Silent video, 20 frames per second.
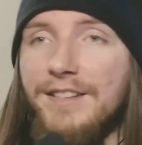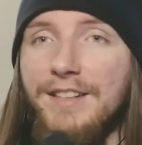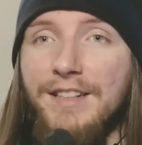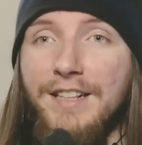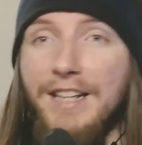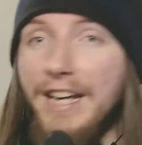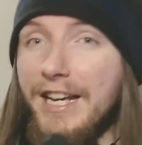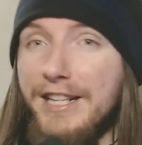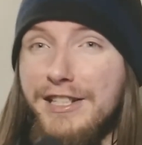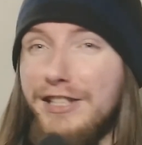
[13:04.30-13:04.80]

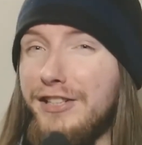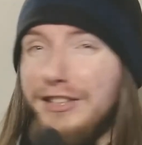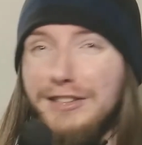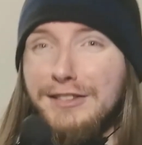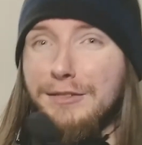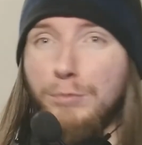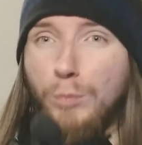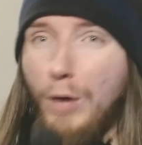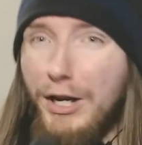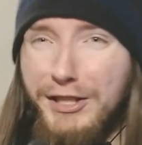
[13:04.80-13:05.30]
you just
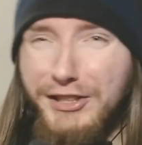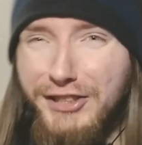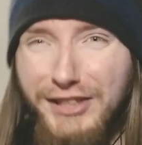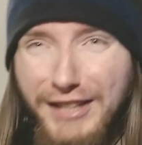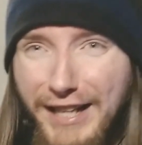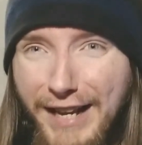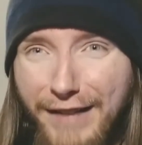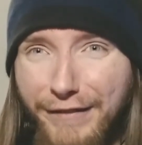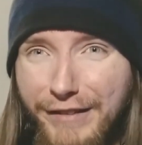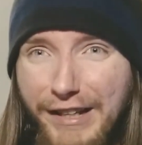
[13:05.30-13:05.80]
watched it
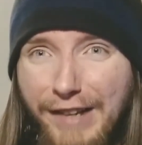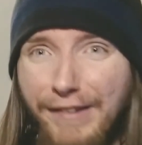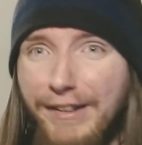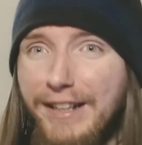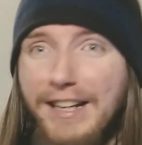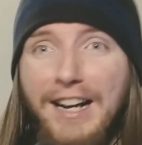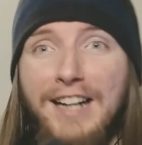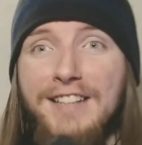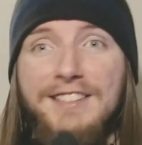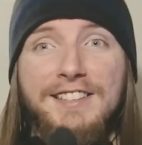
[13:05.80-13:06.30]
out of
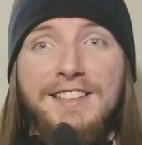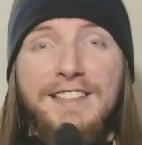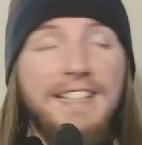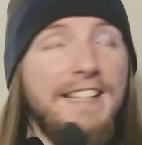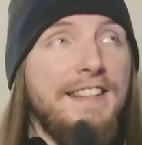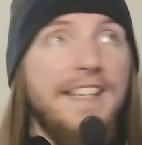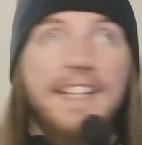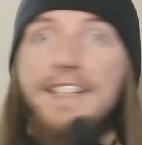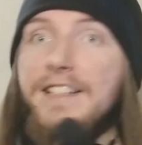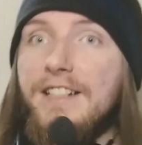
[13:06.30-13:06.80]
curiosity,
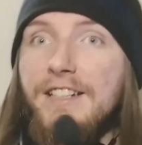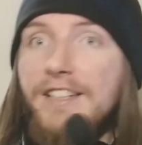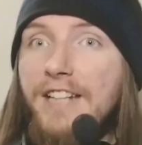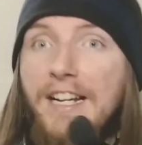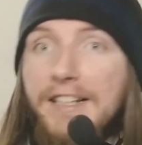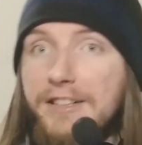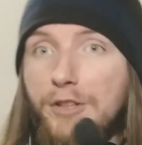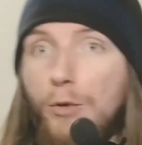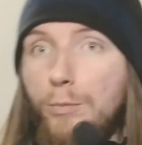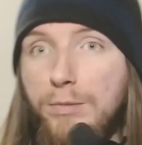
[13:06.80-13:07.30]
then yeah,
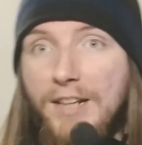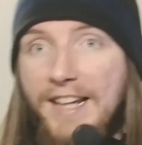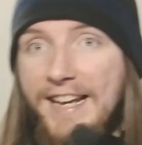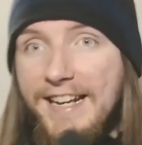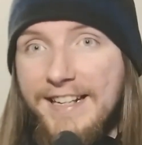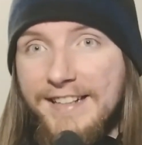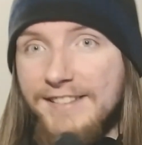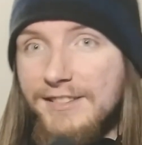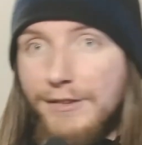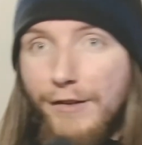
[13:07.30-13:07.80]
go play it.
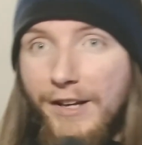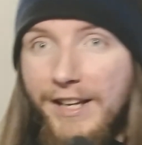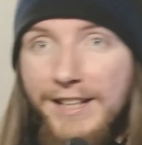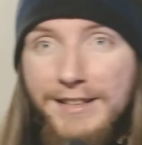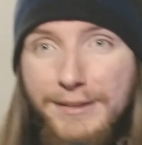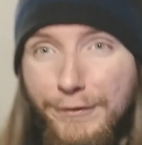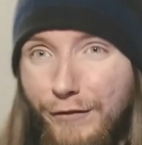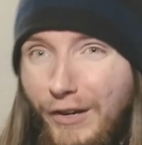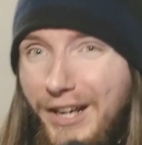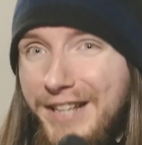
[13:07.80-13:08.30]
It's
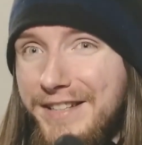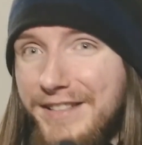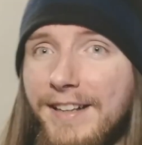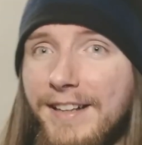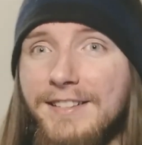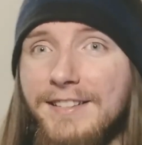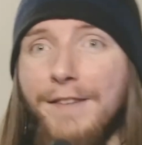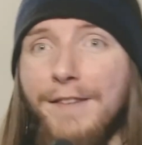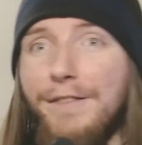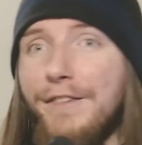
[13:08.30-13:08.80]
fun. If
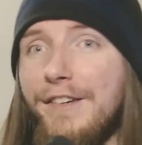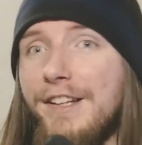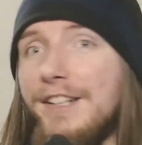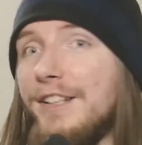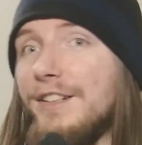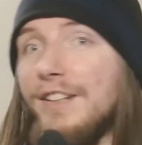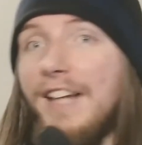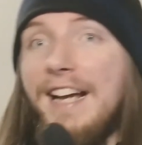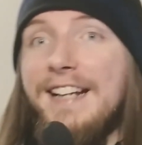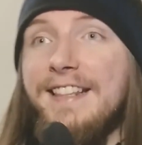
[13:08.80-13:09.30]
you
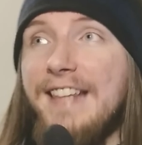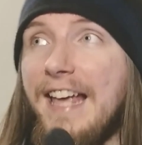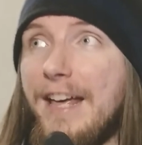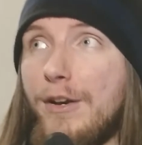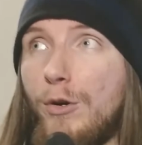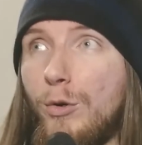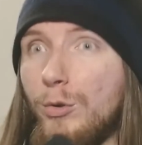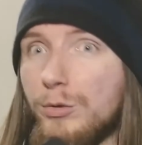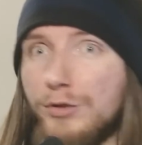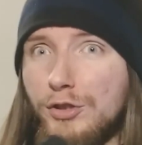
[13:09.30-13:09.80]
like that
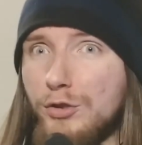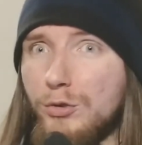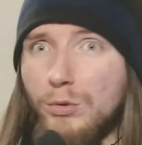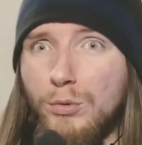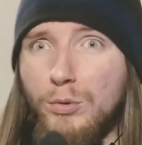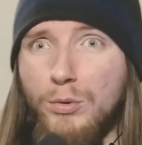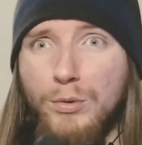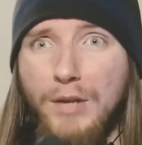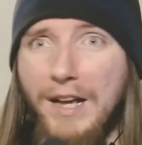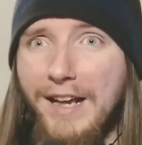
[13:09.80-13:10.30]
old
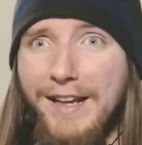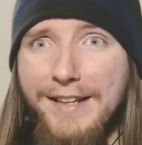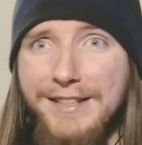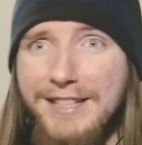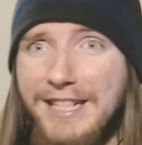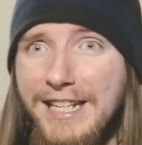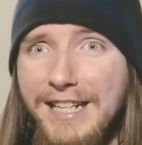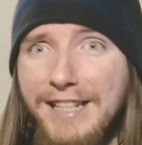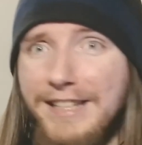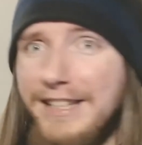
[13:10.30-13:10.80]
school
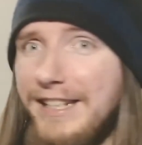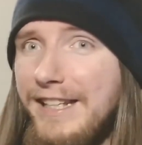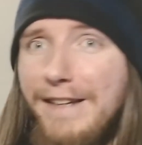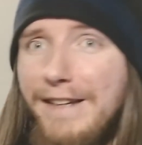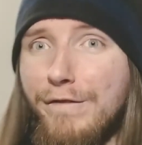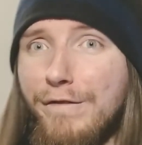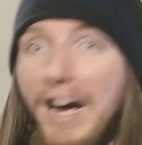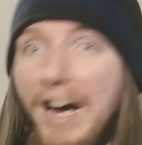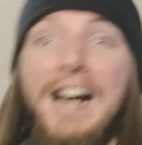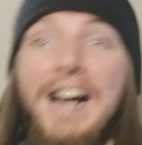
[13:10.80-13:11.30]
D&D
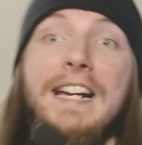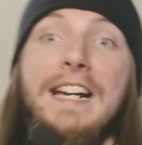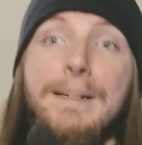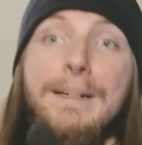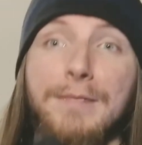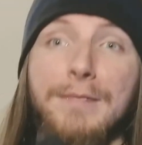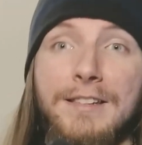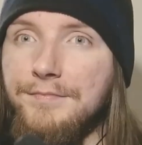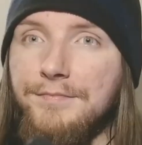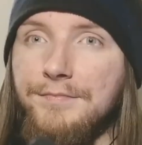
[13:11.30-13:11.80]

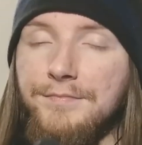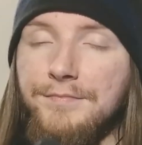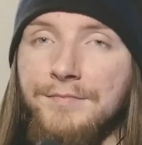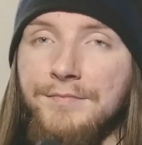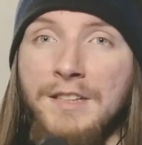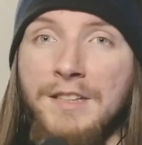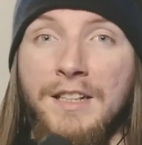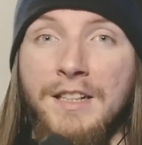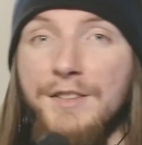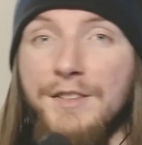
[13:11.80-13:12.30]
vibe.
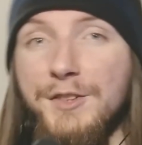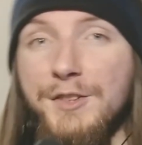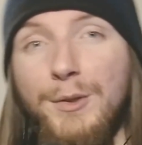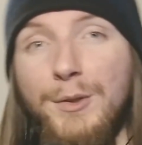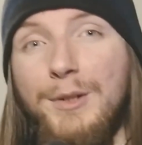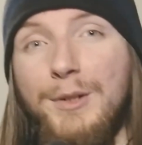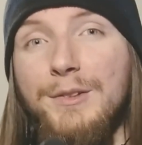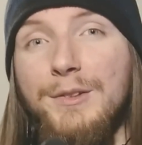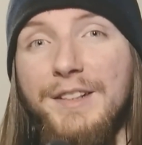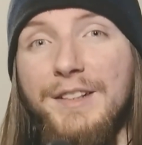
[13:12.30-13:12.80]
So
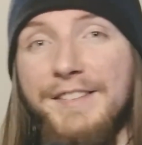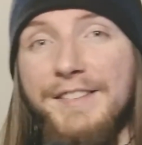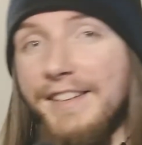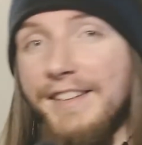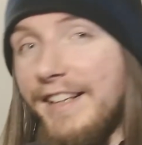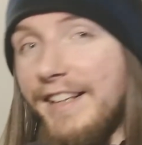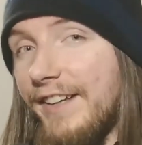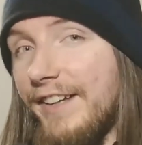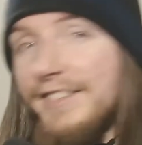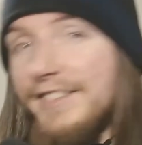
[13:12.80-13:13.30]
I'll end it
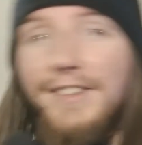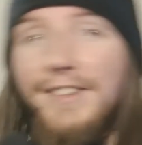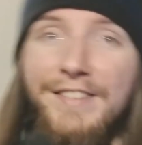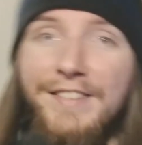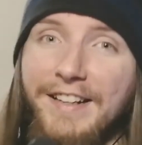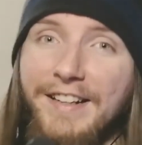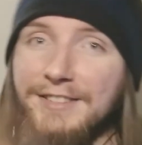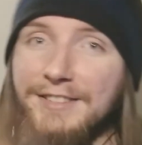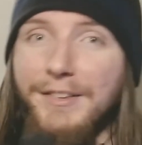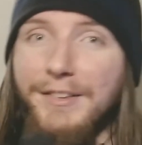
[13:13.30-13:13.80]
here. Till the
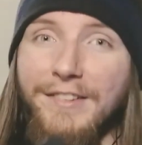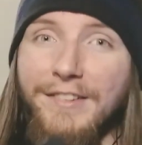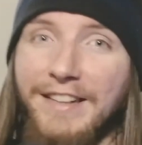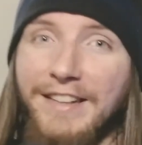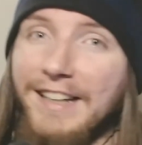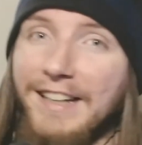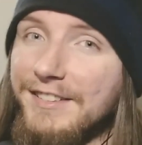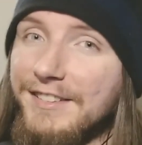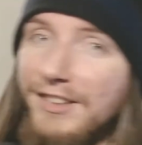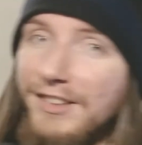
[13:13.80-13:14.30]
next video,
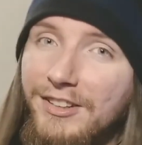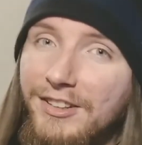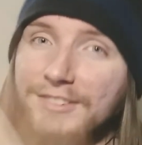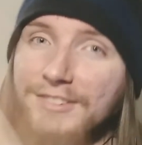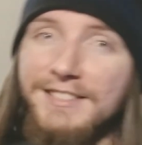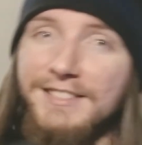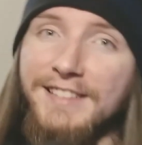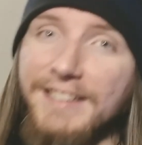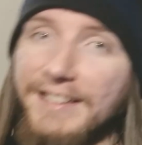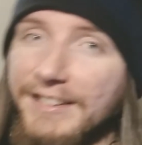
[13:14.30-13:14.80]
guys. I'll
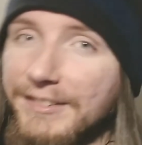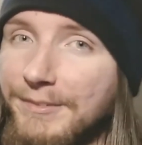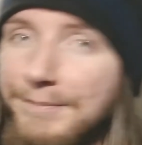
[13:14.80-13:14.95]
see you.